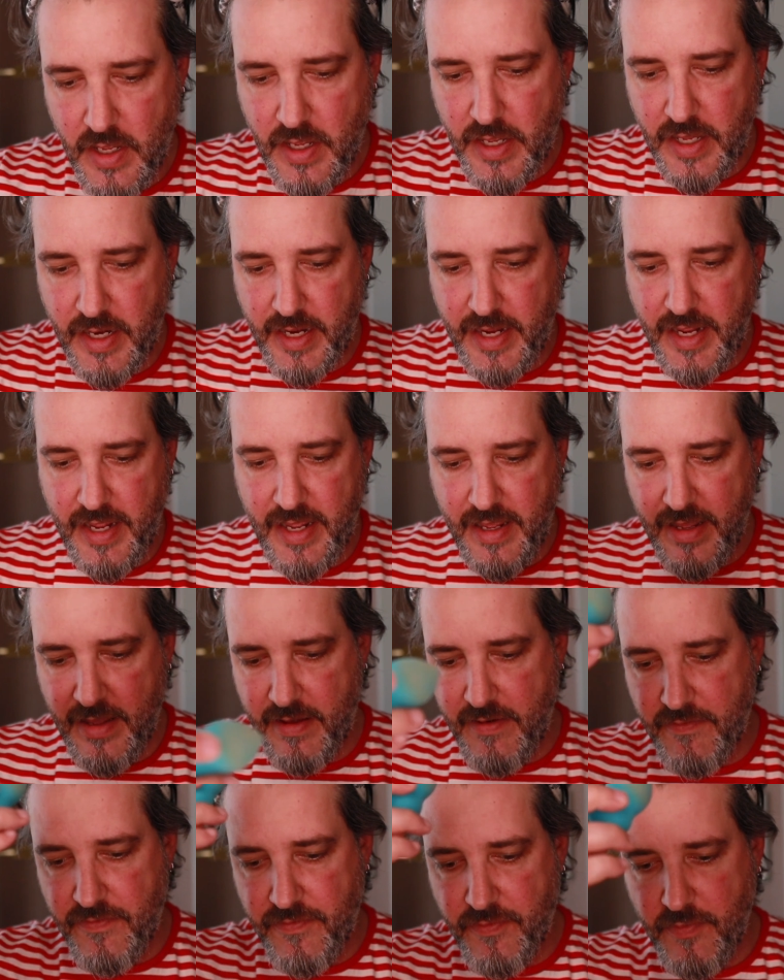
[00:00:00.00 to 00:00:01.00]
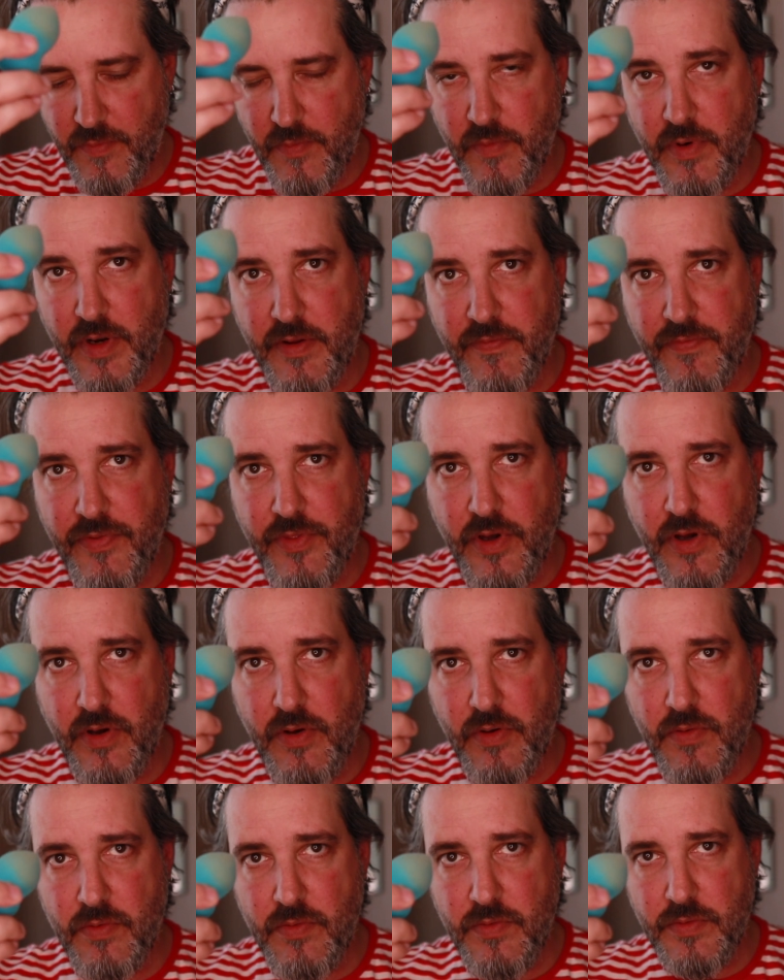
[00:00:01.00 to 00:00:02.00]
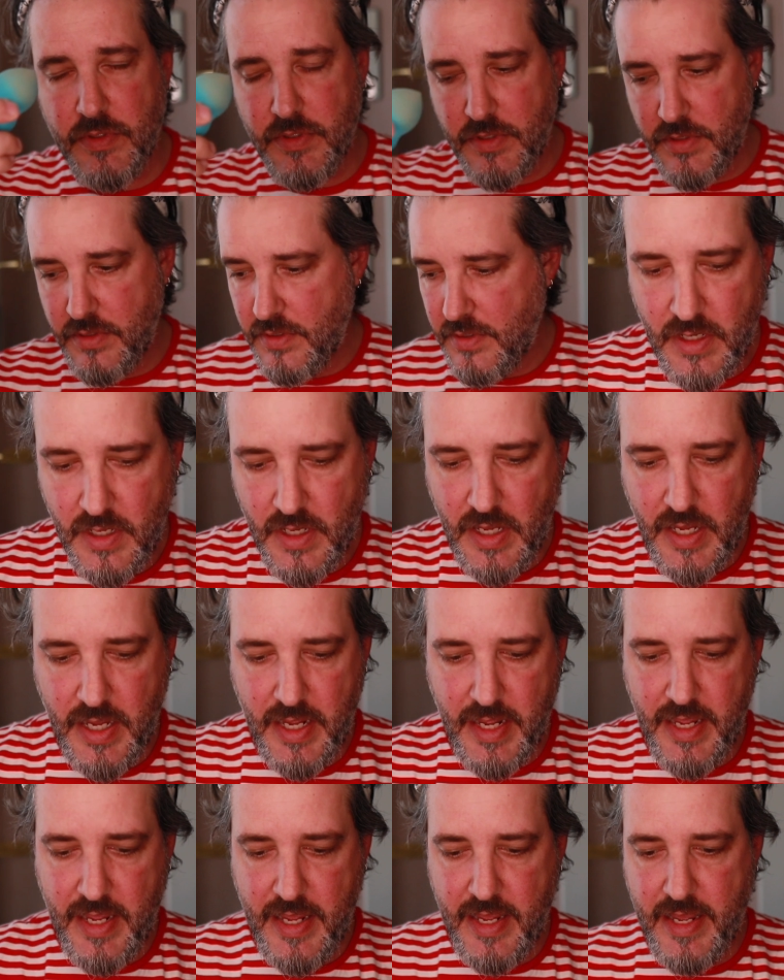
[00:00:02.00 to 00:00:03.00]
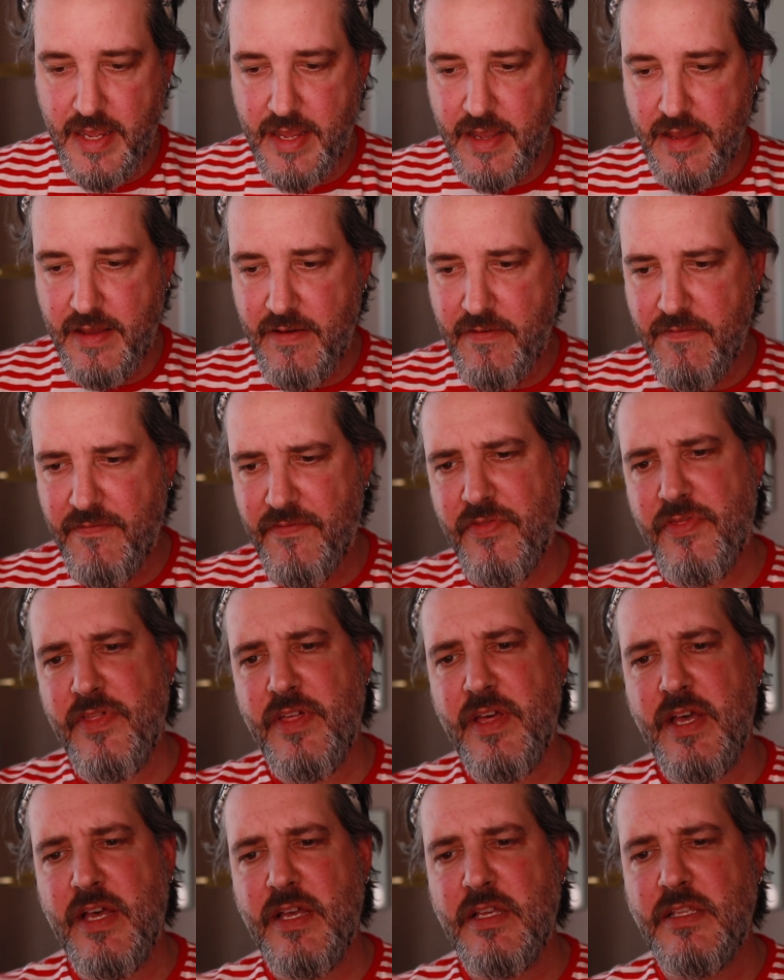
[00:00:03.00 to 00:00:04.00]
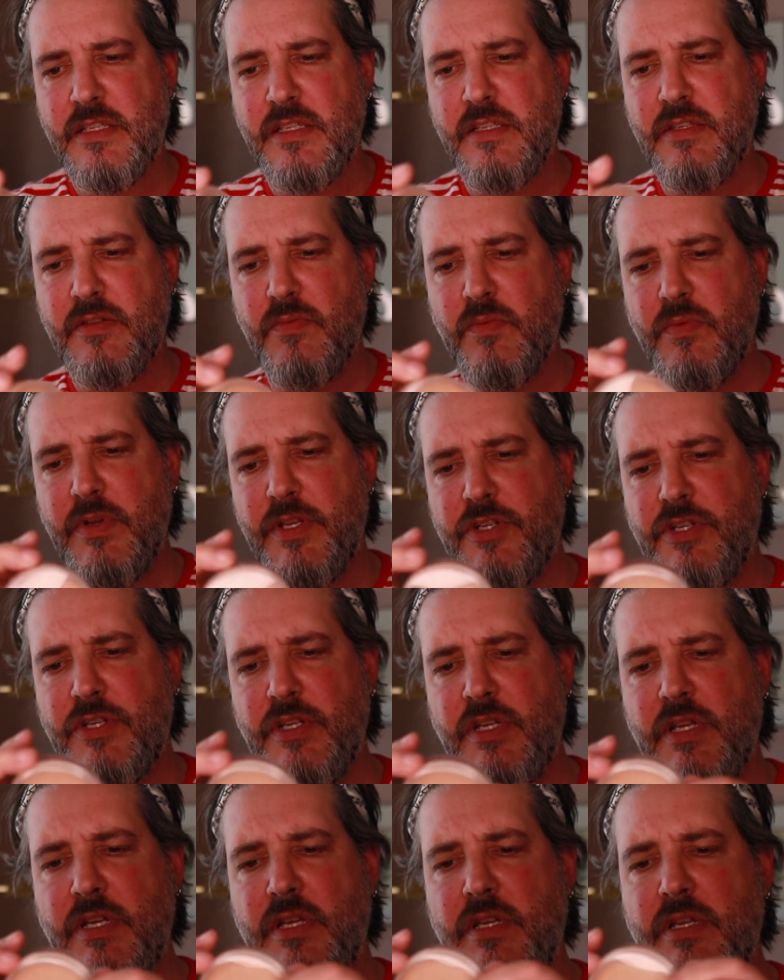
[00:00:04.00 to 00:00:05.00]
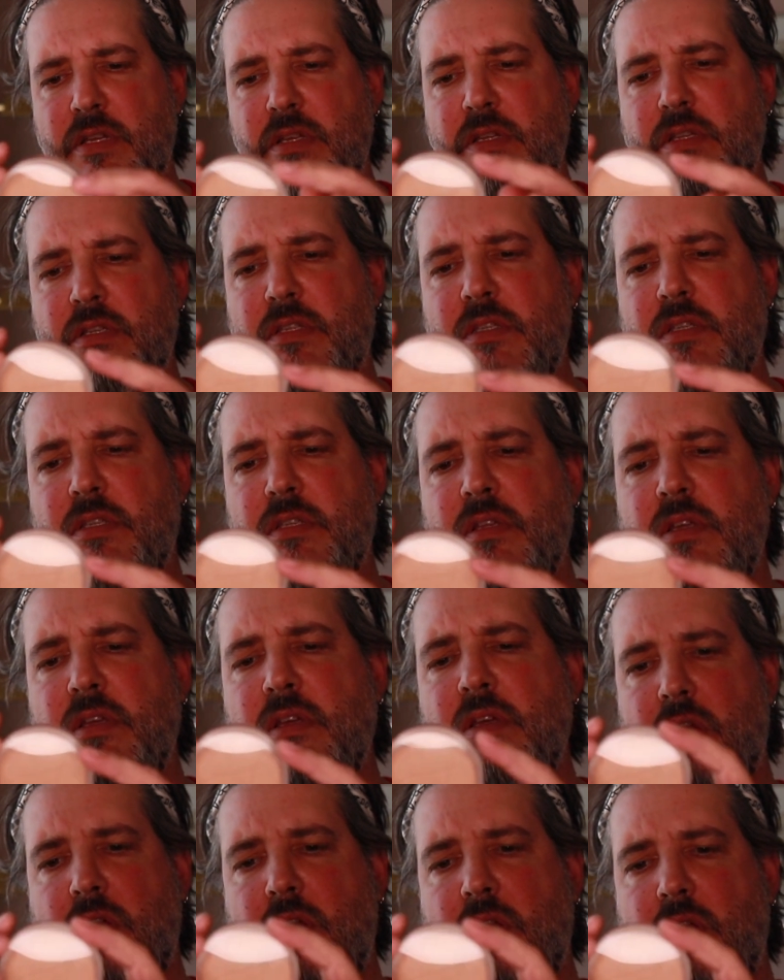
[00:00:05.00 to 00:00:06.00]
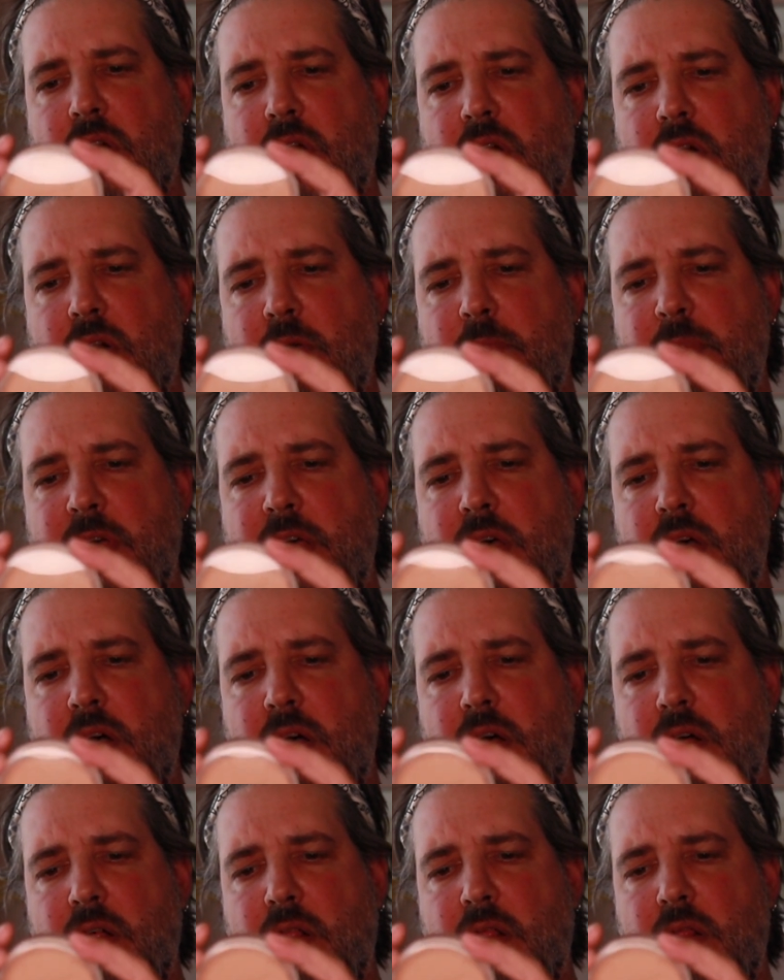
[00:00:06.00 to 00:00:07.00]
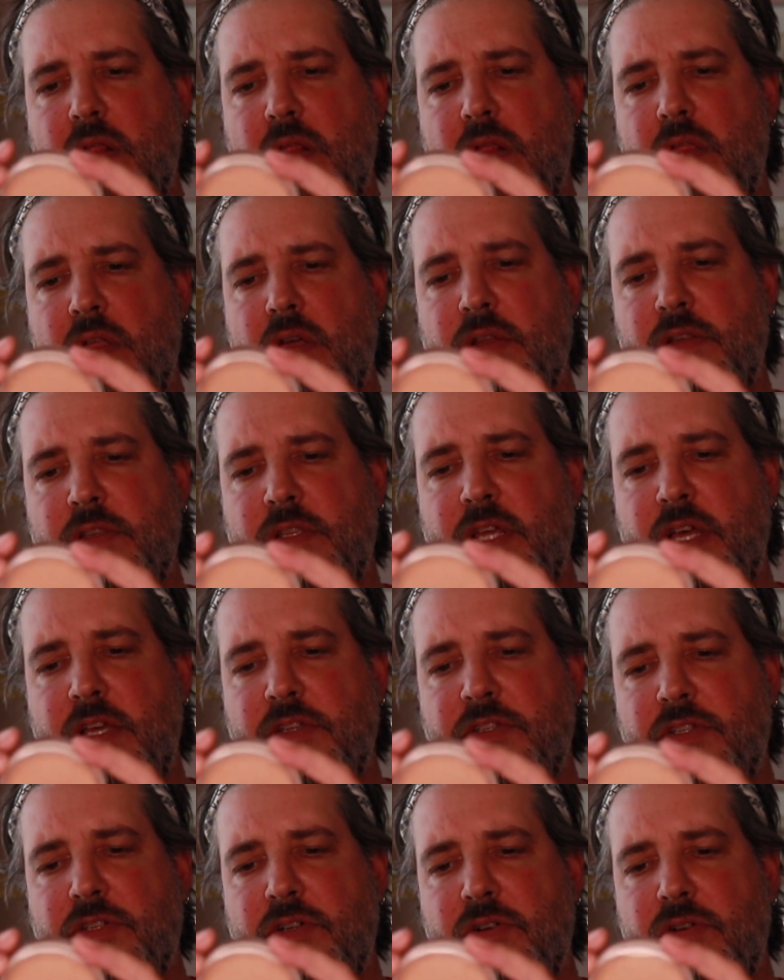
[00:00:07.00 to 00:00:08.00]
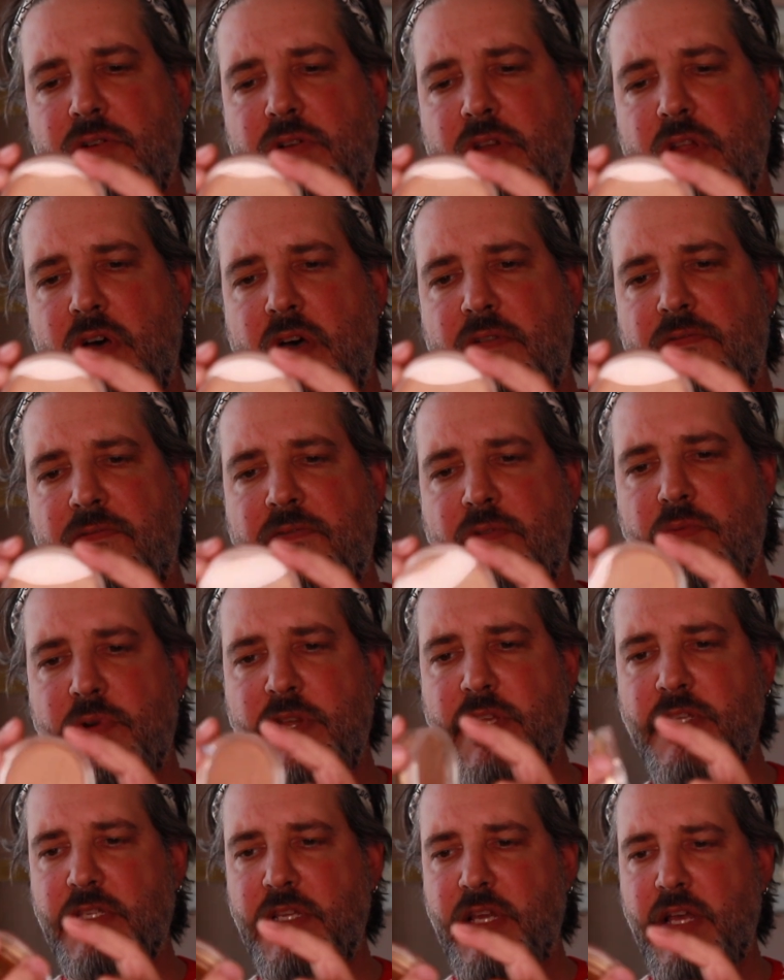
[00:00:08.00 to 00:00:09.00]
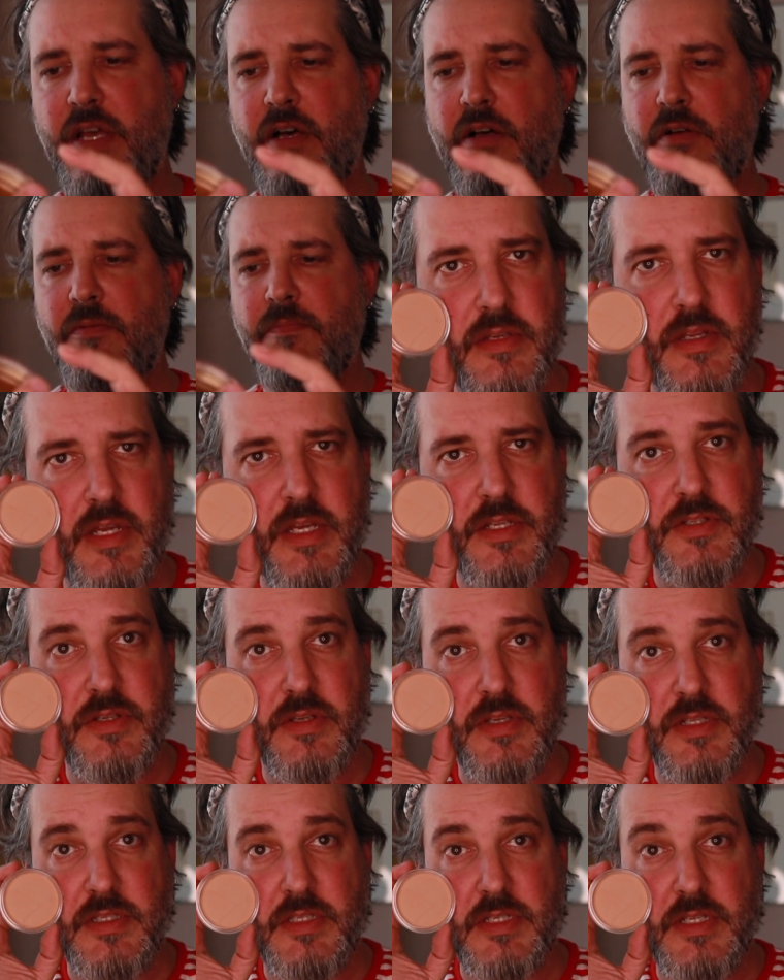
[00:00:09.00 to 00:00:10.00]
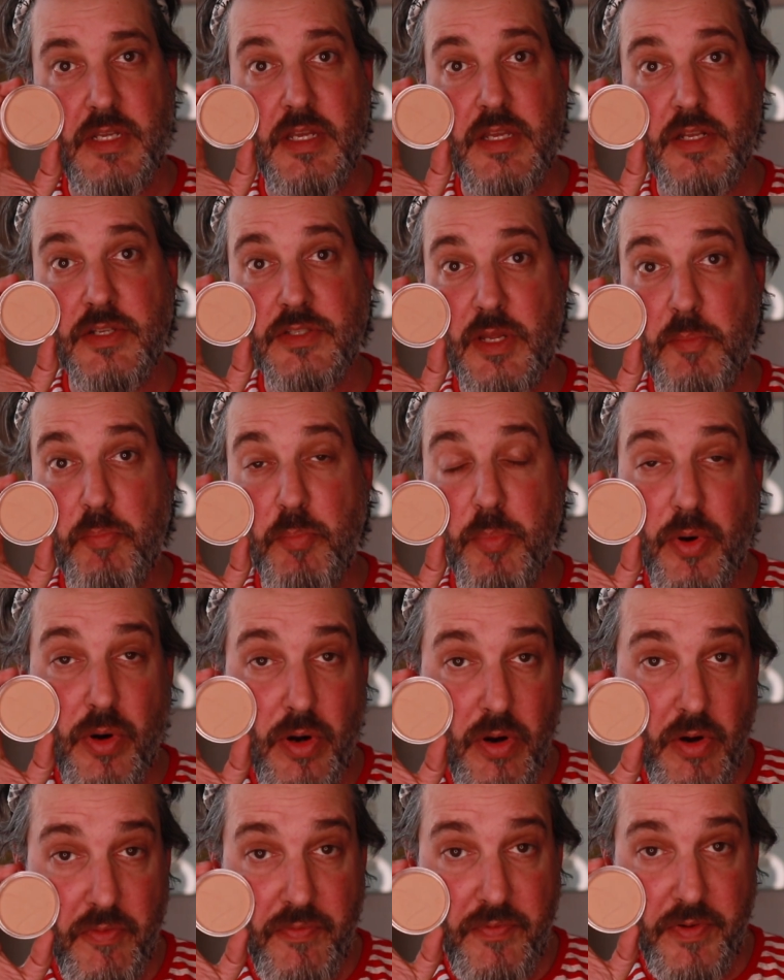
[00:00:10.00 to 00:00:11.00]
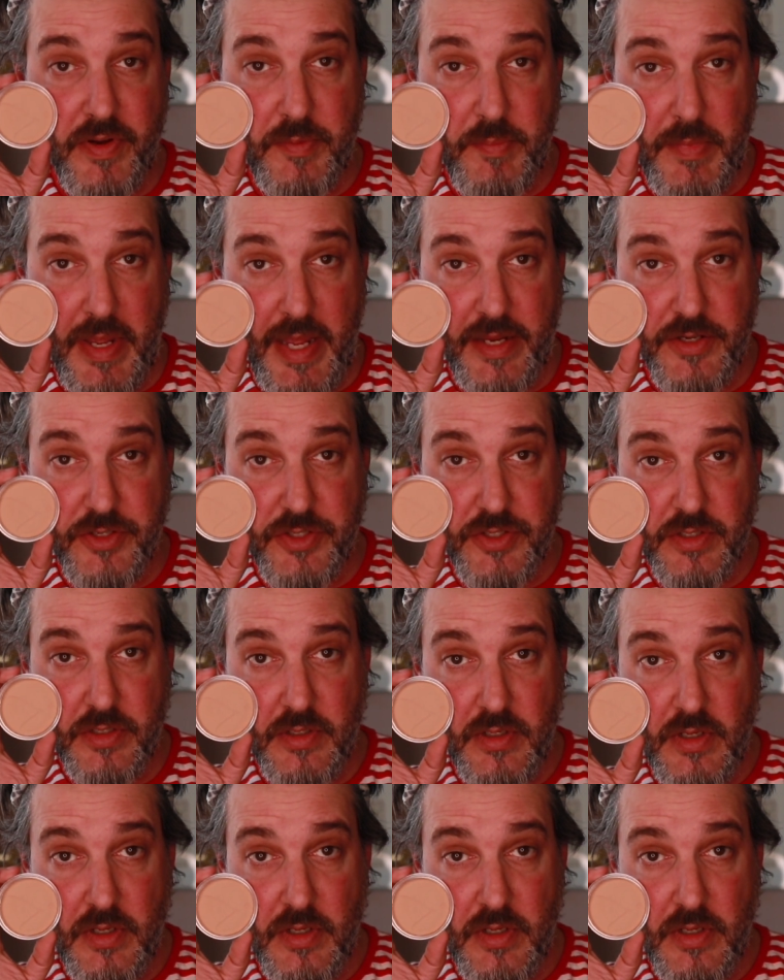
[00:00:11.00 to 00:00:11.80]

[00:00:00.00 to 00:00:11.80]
And I have one of those. I have this, which is caramel tester, not for resale. As you can see, it is a perfect match